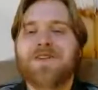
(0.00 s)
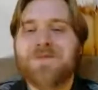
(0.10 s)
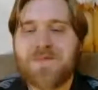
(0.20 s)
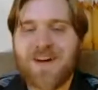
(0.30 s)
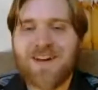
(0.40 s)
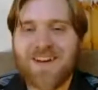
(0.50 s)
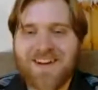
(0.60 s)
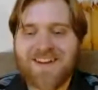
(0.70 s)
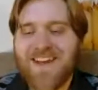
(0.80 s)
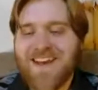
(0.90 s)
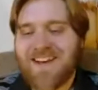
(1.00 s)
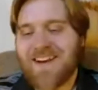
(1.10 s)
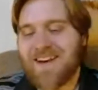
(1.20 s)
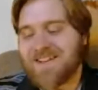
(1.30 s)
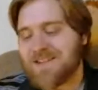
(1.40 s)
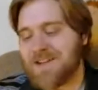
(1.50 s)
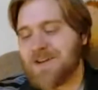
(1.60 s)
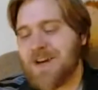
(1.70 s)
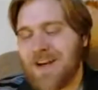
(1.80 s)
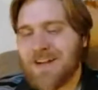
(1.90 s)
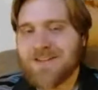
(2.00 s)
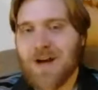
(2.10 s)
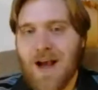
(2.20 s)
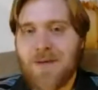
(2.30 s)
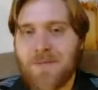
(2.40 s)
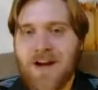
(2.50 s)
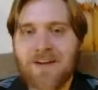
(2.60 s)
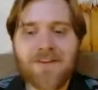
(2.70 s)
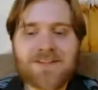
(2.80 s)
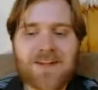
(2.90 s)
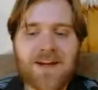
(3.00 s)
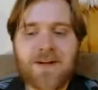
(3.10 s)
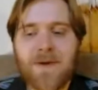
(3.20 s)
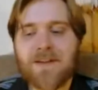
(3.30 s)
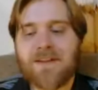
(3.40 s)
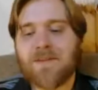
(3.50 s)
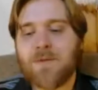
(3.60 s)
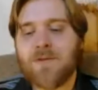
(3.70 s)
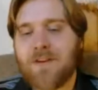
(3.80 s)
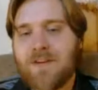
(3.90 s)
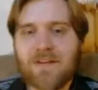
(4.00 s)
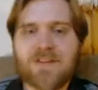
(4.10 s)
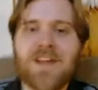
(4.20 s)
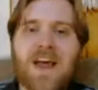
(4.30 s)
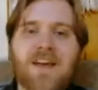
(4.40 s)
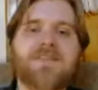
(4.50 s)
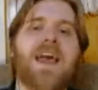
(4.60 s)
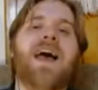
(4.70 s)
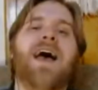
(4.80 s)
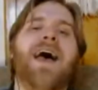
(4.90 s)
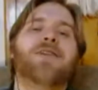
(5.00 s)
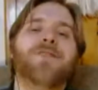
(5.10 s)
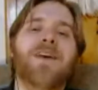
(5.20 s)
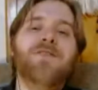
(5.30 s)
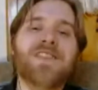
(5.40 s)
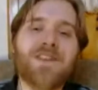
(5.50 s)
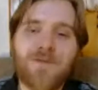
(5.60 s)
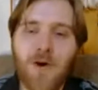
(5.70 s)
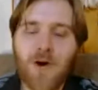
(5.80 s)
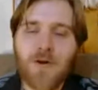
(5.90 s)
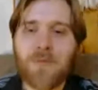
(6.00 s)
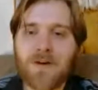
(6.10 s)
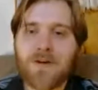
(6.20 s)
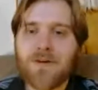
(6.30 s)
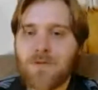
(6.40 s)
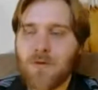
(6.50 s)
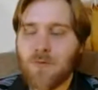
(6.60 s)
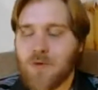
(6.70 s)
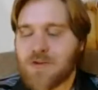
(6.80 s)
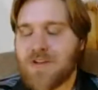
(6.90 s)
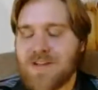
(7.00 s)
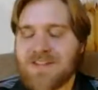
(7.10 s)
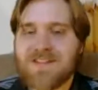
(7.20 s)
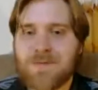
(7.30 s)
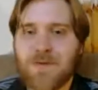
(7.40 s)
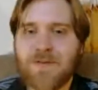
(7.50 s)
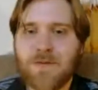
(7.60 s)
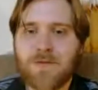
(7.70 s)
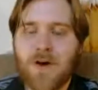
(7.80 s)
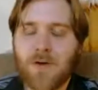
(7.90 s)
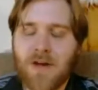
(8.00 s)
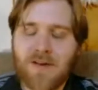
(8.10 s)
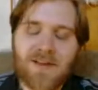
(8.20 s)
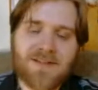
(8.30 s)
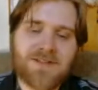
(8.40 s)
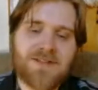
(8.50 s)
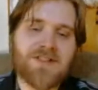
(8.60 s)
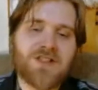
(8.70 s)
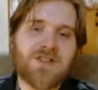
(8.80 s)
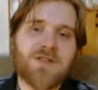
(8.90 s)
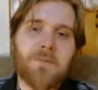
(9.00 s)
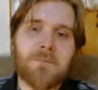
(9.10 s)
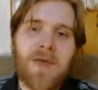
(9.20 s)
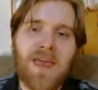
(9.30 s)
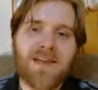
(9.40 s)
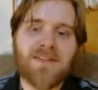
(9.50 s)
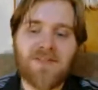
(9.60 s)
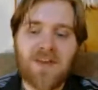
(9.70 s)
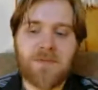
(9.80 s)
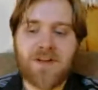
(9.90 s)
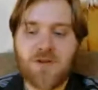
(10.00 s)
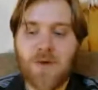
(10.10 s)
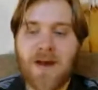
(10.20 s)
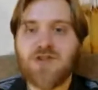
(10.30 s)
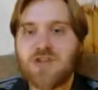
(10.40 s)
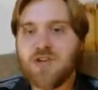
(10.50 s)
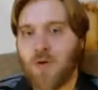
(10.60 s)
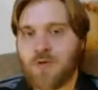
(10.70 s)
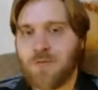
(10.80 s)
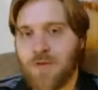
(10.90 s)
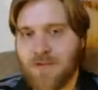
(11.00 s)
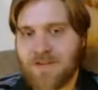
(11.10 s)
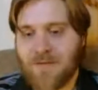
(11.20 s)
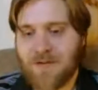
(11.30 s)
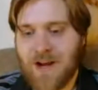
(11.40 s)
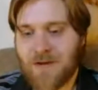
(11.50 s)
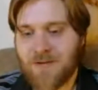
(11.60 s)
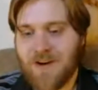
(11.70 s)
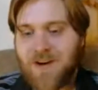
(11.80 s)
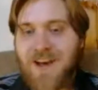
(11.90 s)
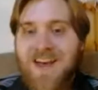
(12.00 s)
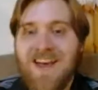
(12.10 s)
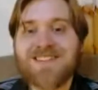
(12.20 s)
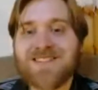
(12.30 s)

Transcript: But, yeah, so I am kind of excited about this movie. Just to ask, out of everything you've heard, Brendan, is this a movie you... Okay, let's just make it seem like you actually go to movies every now and then. Is